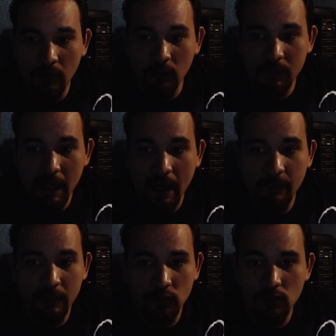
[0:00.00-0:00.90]

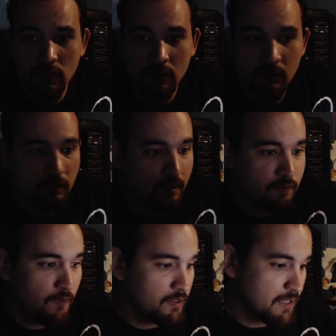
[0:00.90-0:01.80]
damage that, as
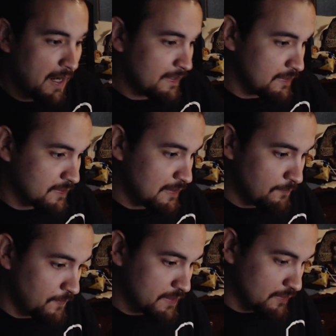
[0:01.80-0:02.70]
far as I can see
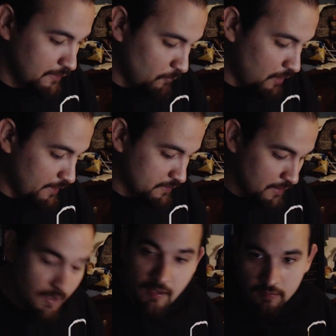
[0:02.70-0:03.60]
physically wise,
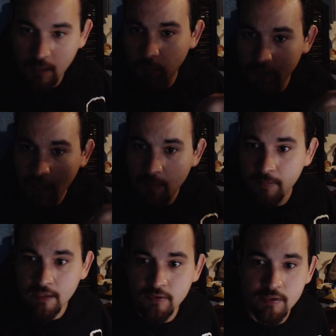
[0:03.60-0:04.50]
that would not
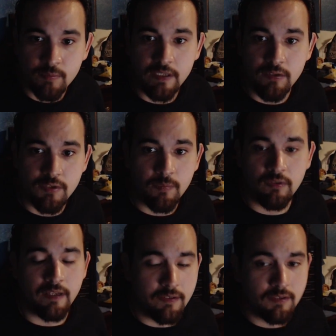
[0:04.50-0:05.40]
make this
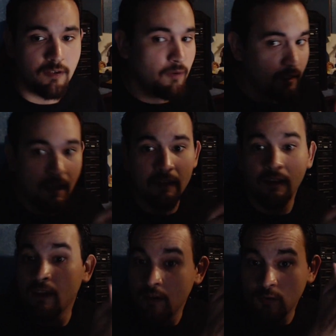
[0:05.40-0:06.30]
reusable again. So again,
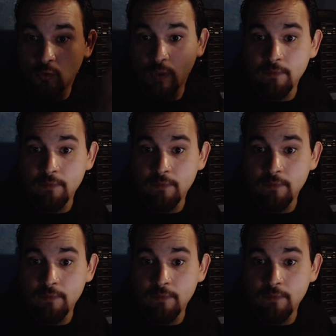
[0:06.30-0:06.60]
great